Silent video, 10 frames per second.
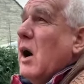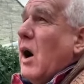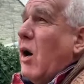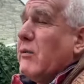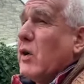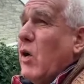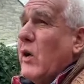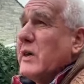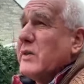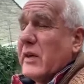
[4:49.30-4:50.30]
of
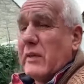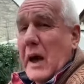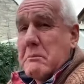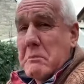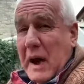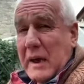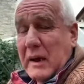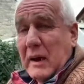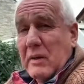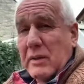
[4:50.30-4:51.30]
coins that they
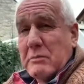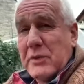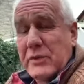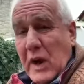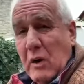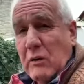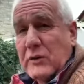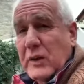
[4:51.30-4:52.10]
make themselves.